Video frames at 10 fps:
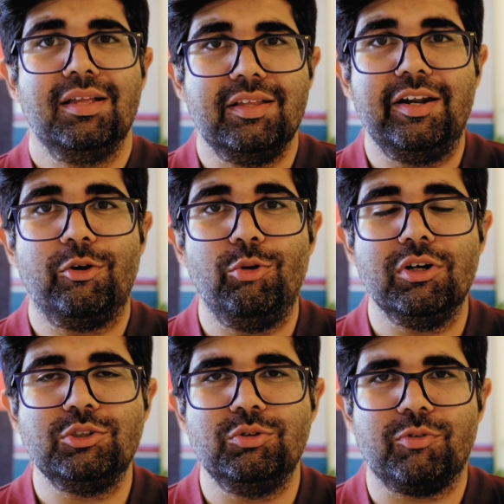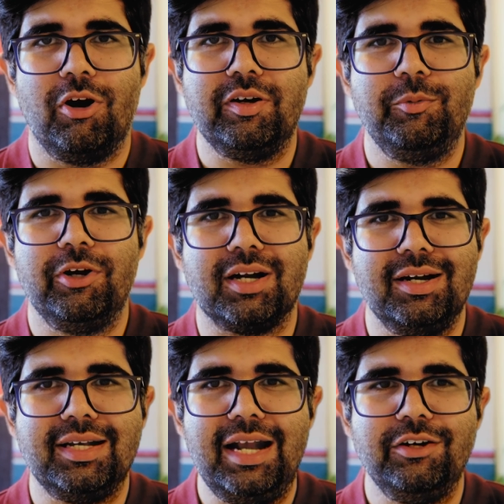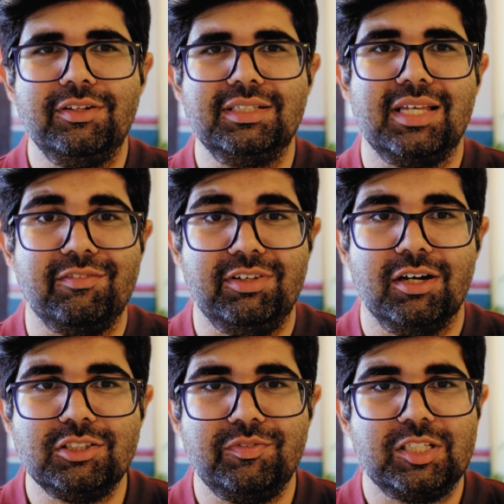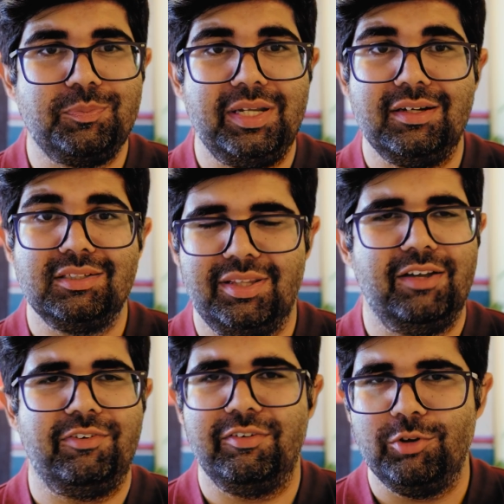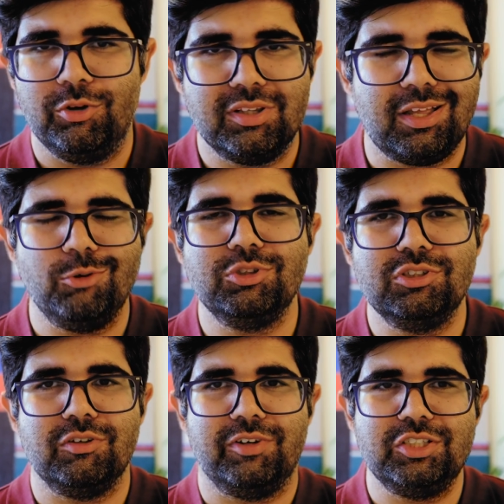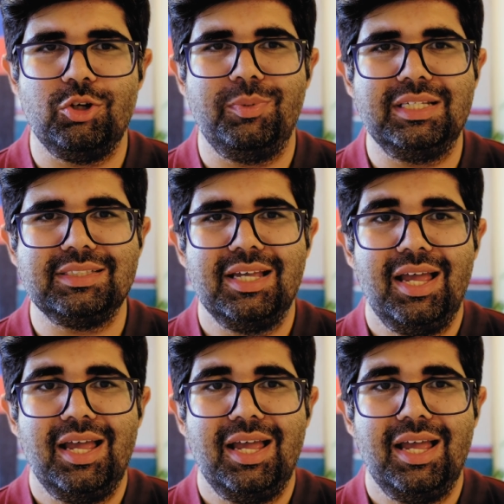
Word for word: The recruiters who've contributed content to this have years of experience. They've reviewed thousands of resumes.